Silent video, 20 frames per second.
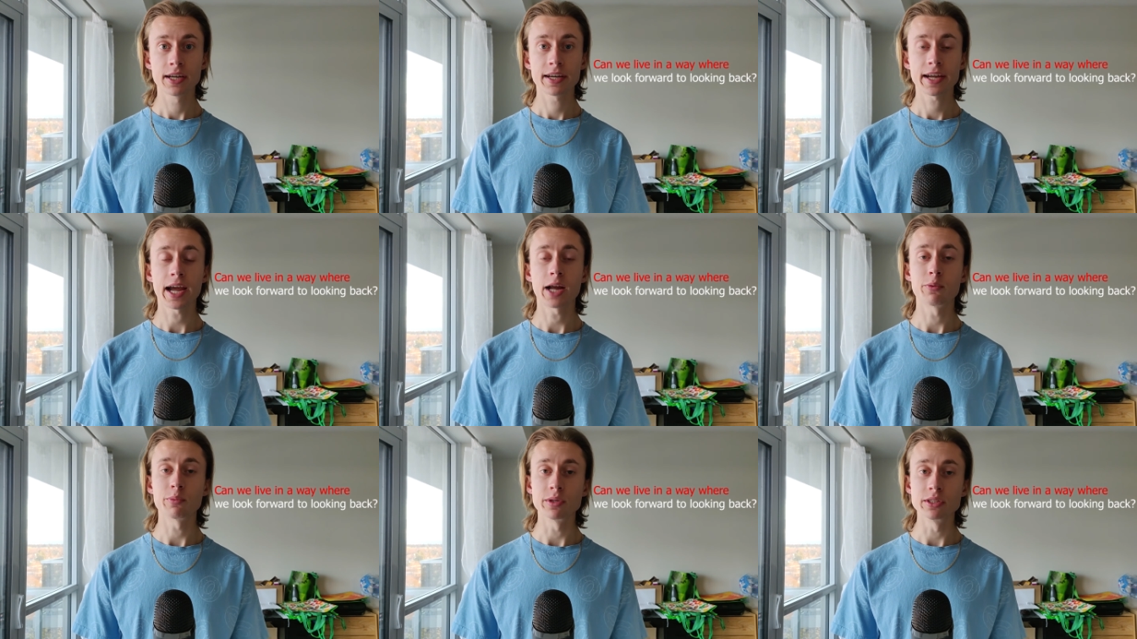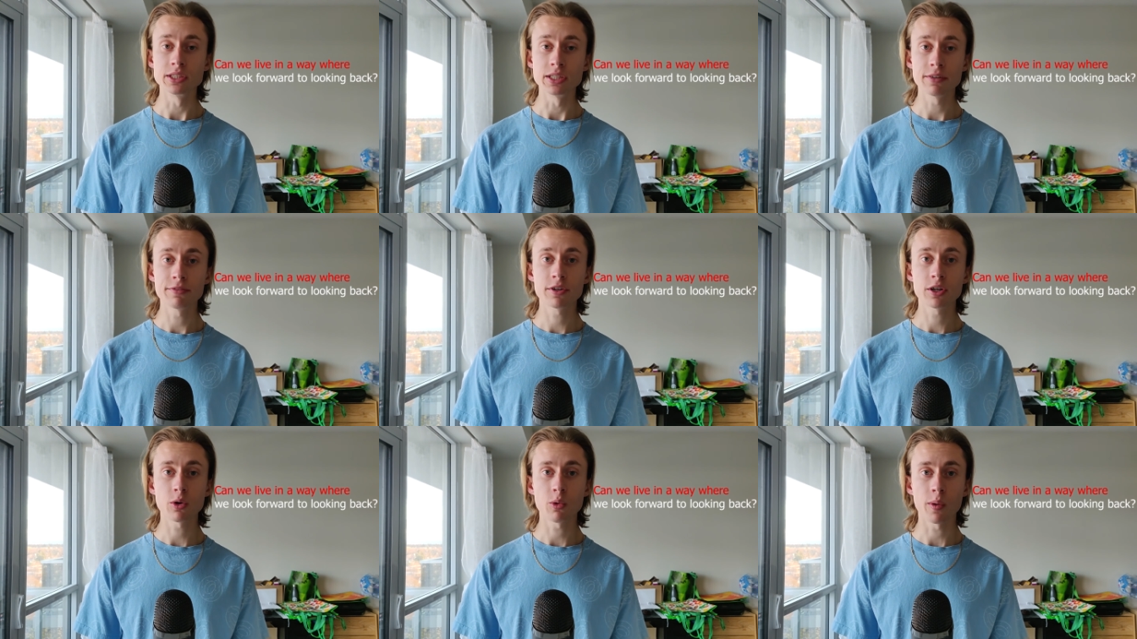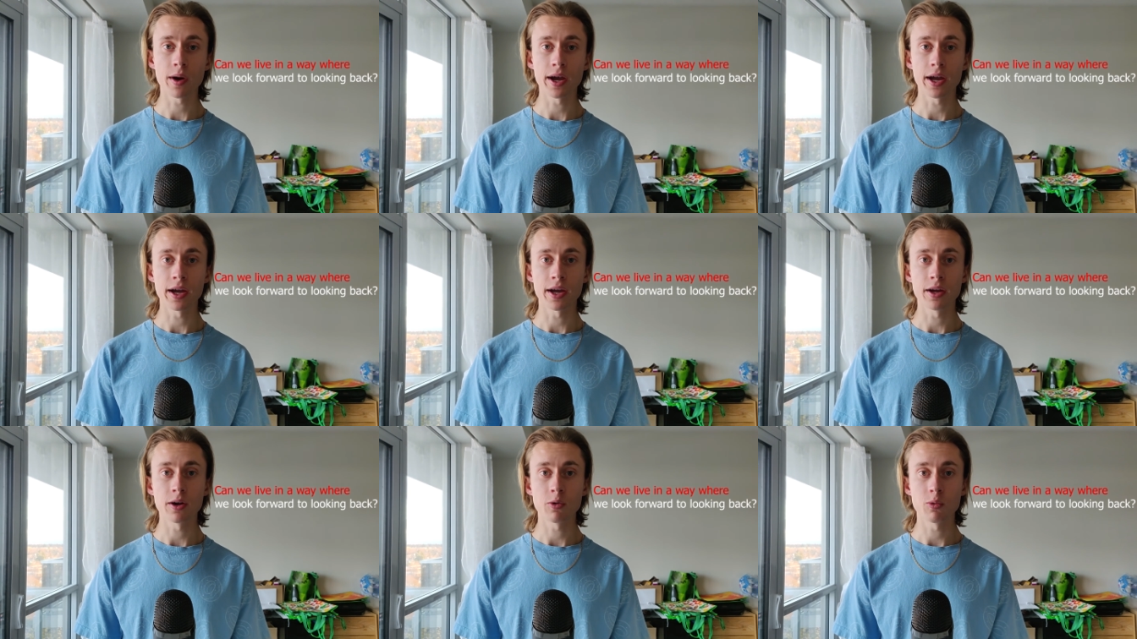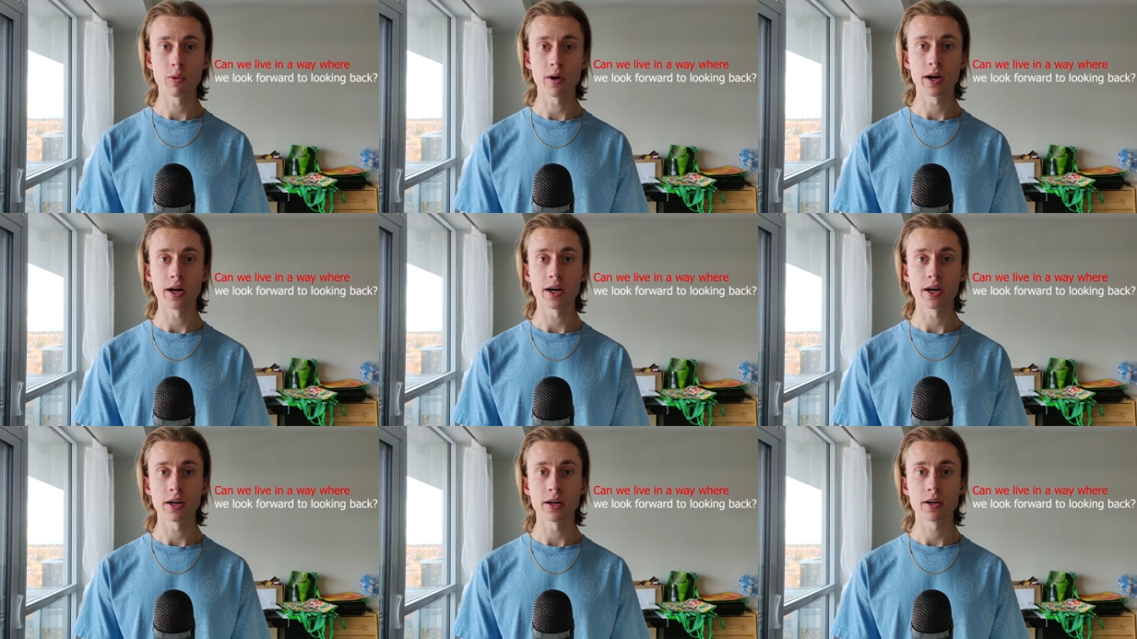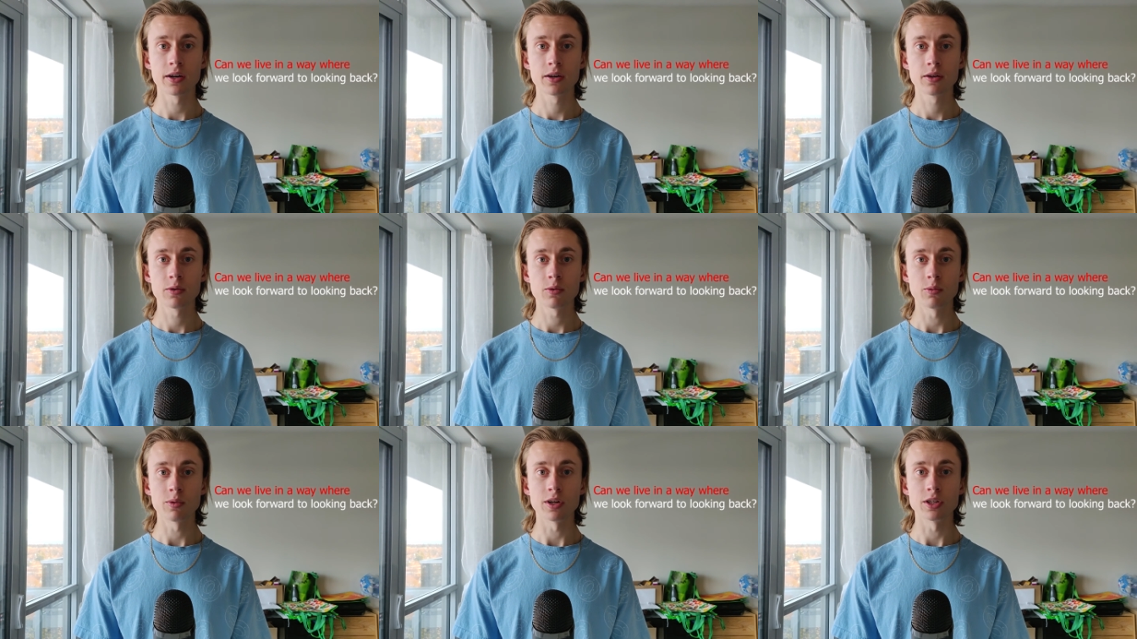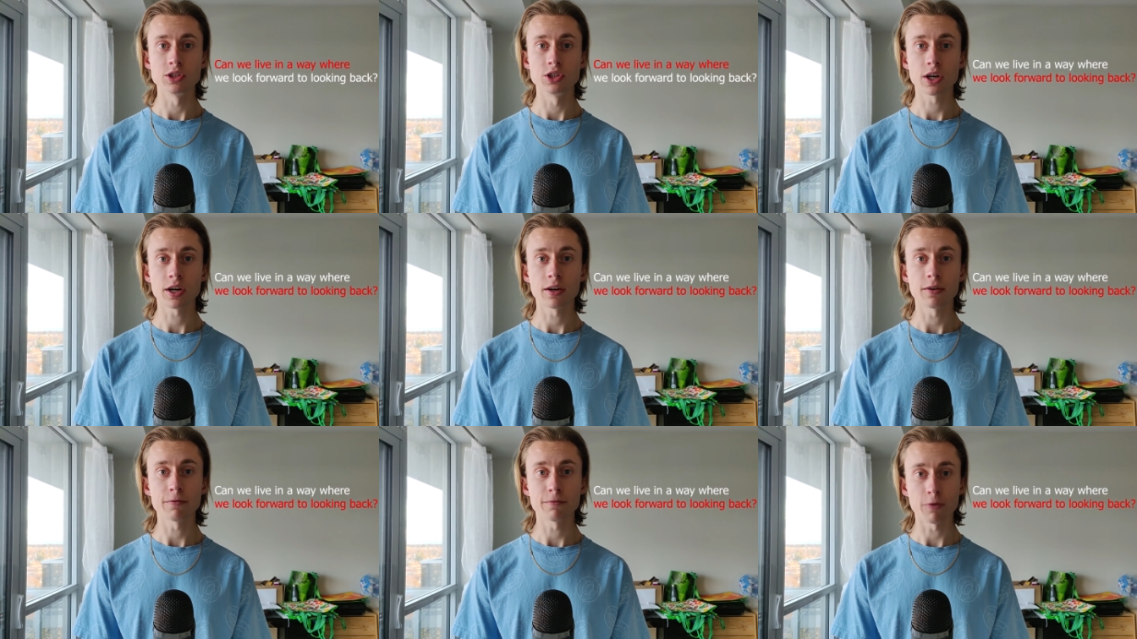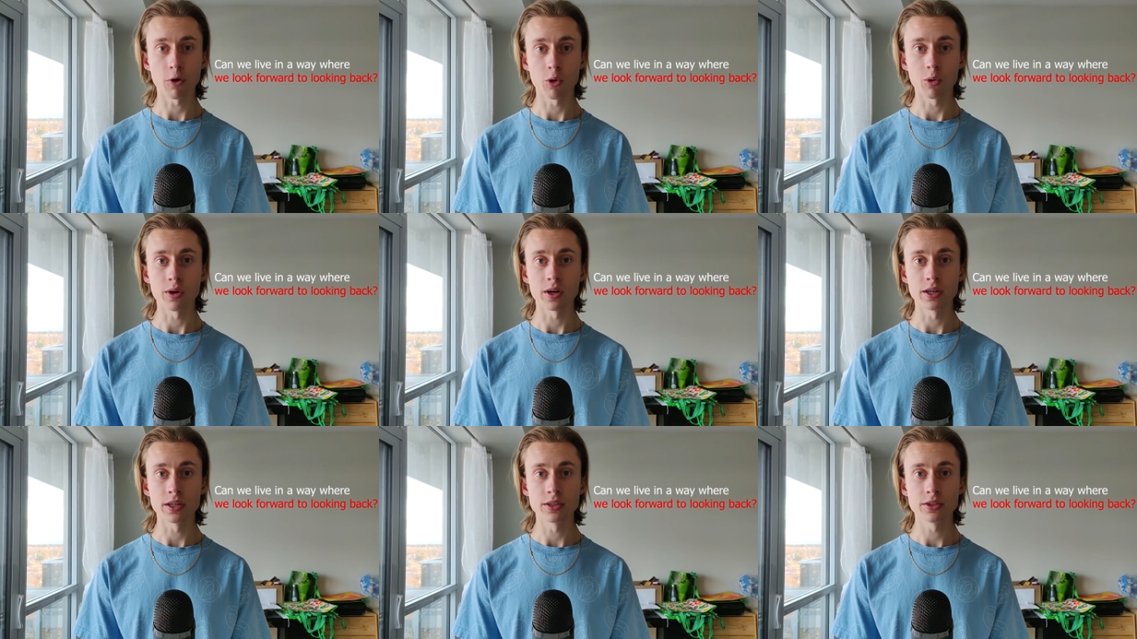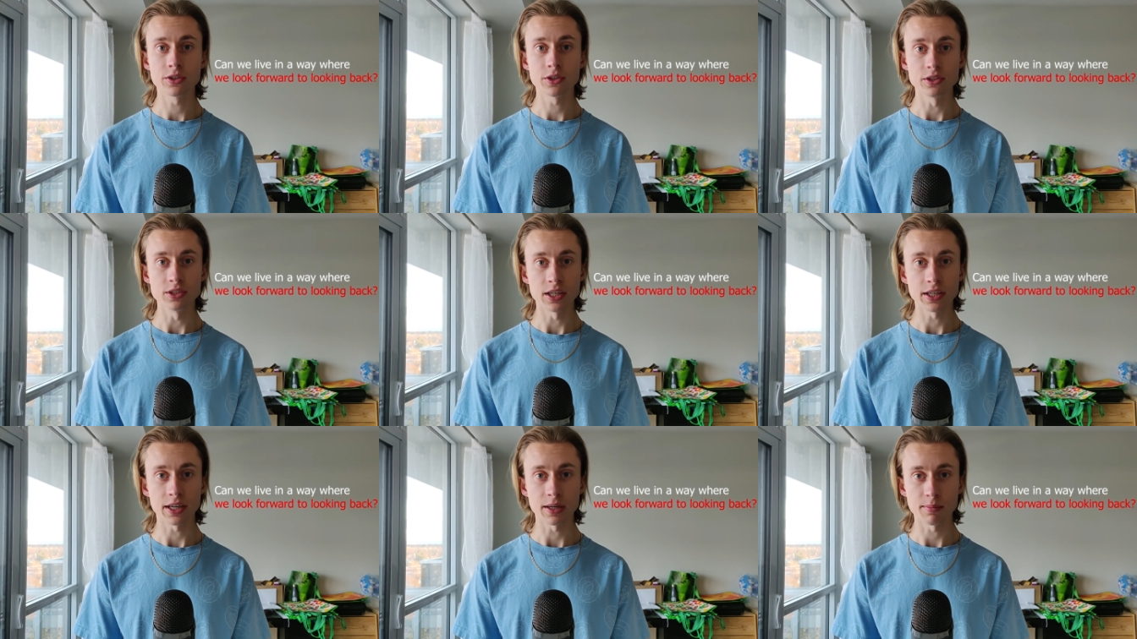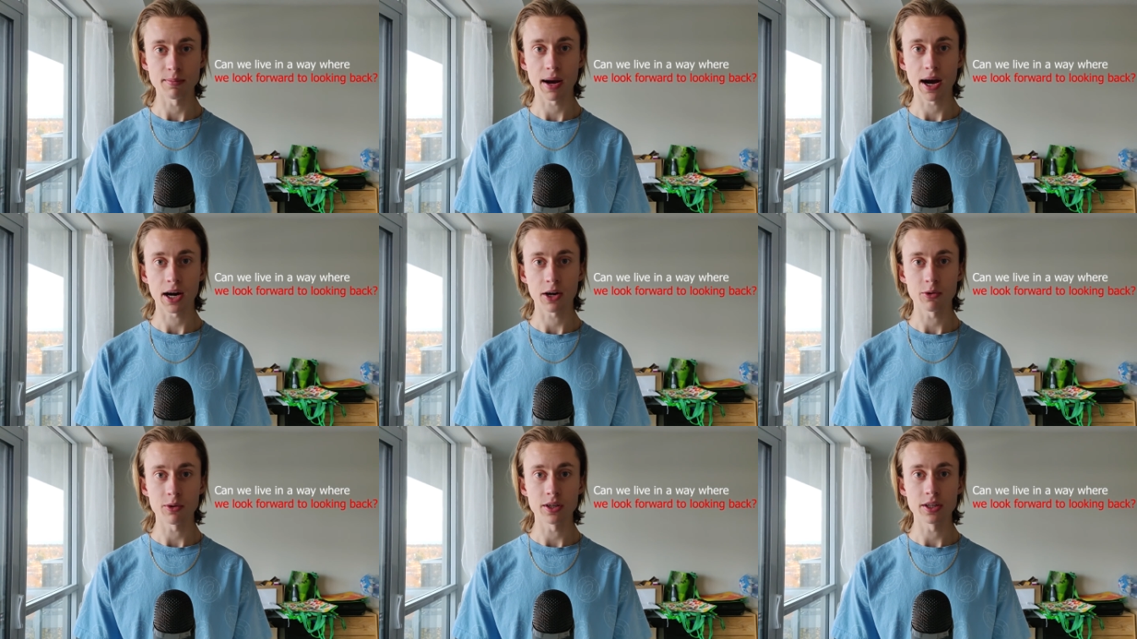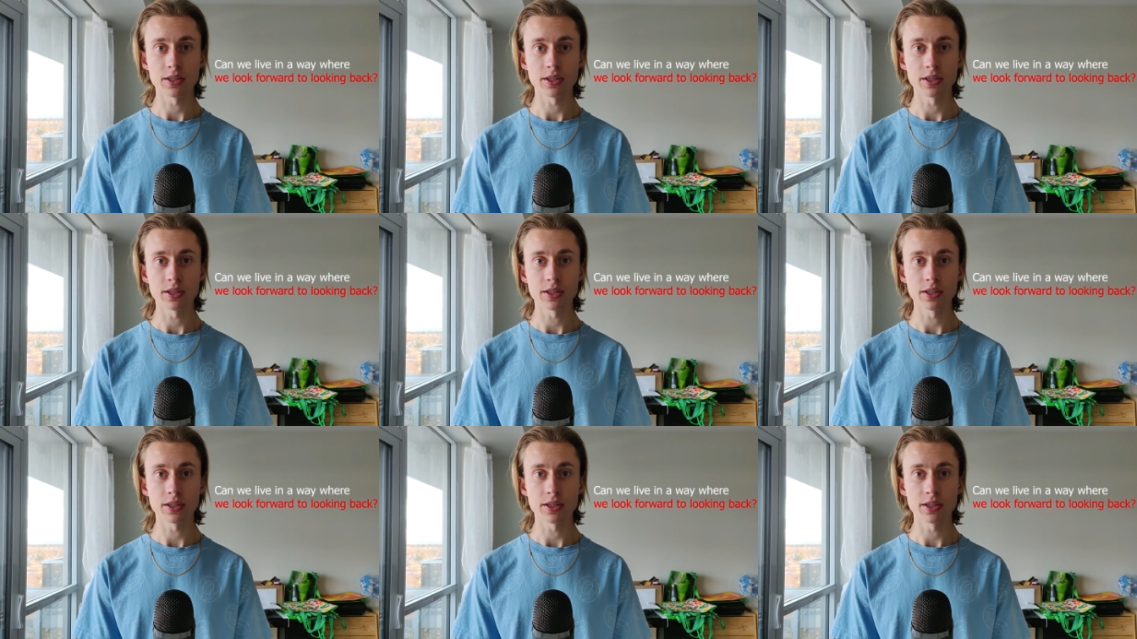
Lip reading: can we live in a way where we're looking forward to looking back?